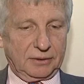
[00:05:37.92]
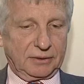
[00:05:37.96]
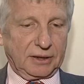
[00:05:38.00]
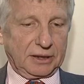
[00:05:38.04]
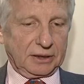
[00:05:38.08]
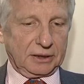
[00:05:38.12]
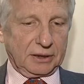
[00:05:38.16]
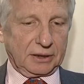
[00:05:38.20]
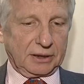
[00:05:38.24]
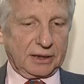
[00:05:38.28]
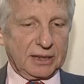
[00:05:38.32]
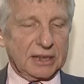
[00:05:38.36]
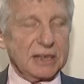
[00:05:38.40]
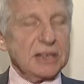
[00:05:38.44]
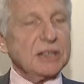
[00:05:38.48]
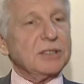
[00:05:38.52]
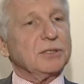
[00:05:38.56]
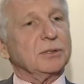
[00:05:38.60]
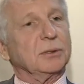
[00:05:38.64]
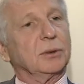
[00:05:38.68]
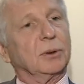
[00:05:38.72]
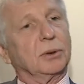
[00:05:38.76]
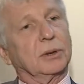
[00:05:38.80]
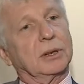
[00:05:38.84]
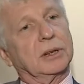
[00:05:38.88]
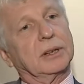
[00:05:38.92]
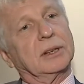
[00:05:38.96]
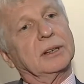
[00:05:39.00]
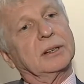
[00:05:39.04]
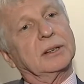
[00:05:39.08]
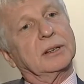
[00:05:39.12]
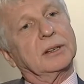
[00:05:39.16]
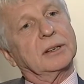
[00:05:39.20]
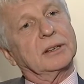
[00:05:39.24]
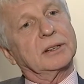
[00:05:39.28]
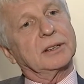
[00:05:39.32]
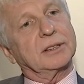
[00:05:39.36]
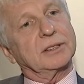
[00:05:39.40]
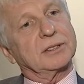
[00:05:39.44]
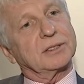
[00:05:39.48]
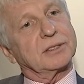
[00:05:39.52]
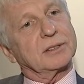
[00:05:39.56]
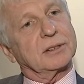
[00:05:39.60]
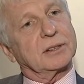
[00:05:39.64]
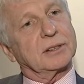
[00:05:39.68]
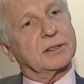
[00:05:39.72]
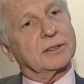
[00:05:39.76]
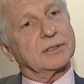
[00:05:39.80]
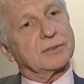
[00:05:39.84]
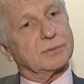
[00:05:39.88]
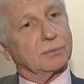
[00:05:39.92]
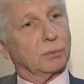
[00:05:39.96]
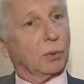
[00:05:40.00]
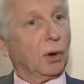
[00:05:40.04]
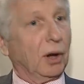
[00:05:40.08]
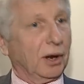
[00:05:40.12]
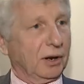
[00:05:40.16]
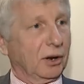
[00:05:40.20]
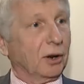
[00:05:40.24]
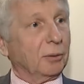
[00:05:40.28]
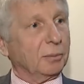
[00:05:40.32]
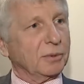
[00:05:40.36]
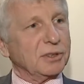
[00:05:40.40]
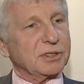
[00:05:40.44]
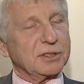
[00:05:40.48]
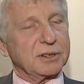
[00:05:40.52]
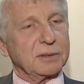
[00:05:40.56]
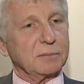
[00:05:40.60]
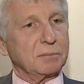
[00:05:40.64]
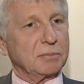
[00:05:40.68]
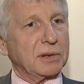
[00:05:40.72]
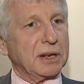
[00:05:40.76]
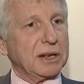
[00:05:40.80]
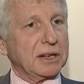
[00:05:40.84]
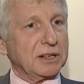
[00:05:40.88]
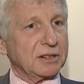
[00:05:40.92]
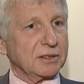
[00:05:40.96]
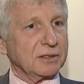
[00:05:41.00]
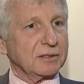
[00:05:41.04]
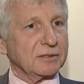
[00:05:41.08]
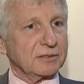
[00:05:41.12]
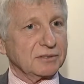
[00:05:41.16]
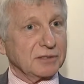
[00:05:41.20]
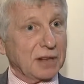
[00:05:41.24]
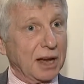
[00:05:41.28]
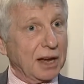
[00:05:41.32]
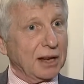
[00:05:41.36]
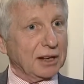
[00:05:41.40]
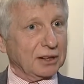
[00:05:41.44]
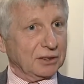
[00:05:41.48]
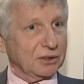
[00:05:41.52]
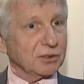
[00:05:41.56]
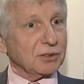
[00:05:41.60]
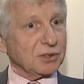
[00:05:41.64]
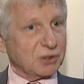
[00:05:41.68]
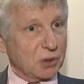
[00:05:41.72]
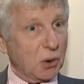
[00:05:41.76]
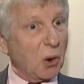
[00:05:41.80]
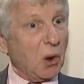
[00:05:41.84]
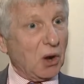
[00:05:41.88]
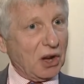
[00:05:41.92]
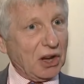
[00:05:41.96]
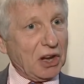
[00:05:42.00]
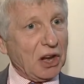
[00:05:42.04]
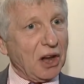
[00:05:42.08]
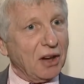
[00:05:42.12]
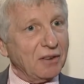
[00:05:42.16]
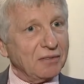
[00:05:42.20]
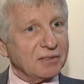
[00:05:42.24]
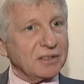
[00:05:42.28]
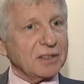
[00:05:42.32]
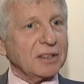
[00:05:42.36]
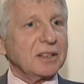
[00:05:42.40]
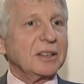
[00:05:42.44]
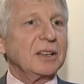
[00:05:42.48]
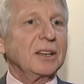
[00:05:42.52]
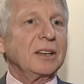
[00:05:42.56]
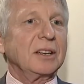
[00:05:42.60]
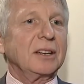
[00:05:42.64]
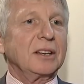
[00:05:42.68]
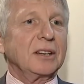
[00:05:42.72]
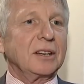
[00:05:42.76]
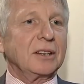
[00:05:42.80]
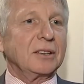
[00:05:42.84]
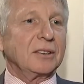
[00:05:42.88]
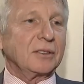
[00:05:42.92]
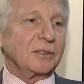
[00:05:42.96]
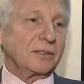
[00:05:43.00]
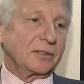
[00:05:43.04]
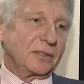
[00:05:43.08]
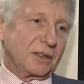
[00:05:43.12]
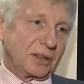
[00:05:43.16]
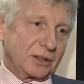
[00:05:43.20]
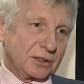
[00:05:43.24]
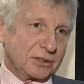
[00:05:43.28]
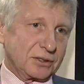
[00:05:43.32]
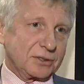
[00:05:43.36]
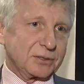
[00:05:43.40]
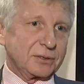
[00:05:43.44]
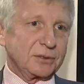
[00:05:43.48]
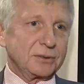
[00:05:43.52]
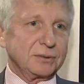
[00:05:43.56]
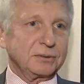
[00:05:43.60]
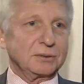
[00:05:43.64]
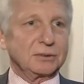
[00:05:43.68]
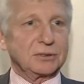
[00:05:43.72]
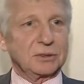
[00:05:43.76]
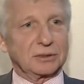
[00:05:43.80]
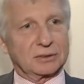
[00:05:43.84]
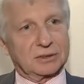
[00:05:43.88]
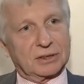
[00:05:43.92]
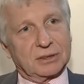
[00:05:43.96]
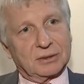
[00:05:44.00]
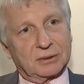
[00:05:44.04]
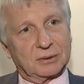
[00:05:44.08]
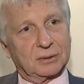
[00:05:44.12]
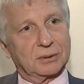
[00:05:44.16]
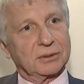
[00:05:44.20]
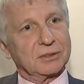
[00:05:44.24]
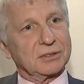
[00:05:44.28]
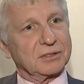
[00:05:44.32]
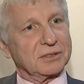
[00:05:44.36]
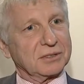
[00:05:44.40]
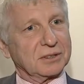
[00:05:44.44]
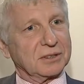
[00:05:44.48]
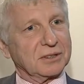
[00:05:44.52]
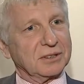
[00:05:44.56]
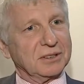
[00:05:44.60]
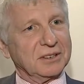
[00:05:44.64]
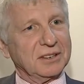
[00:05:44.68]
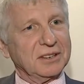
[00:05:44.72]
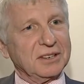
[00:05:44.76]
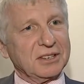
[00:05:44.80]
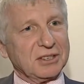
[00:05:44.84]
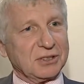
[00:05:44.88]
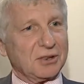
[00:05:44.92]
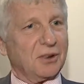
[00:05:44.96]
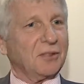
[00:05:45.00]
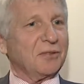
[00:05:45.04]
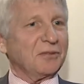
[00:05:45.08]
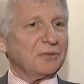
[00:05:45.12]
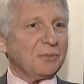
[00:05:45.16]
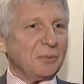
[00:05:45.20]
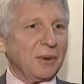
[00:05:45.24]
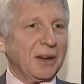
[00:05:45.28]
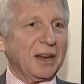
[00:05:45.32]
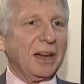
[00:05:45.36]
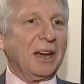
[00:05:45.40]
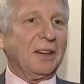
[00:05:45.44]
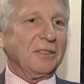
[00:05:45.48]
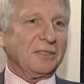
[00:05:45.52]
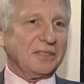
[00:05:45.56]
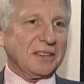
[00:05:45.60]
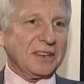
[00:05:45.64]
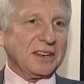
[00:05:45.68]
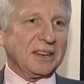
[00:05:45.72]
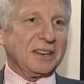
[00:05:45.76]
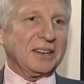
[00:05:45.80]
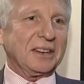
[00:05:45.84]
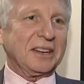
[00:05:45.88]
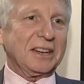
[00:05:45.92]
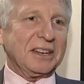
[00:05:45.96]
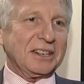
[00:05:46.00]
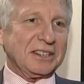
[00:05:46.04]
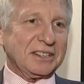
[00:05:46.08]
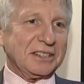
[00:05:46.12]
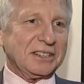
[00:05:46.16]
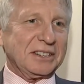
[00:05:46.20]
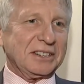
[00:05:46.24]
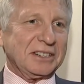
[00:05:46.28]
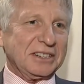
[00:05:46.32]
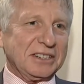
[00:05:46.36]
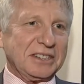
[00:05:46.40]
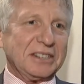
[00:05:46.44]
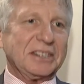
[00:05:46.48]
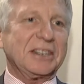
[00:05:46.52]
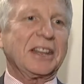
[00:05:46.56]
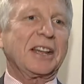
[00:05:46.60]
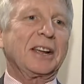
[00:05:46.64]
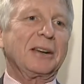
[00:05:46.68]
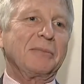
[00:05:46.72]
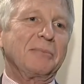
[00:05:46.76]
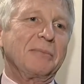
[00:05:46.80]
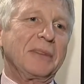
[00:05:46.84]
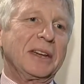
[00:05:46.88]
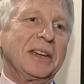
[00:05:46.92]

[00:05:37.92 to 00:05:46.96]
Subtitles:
I think the key to all that is one, obviously being diagnosed early enough. Thanks to Dr. Hall's software, I think it did help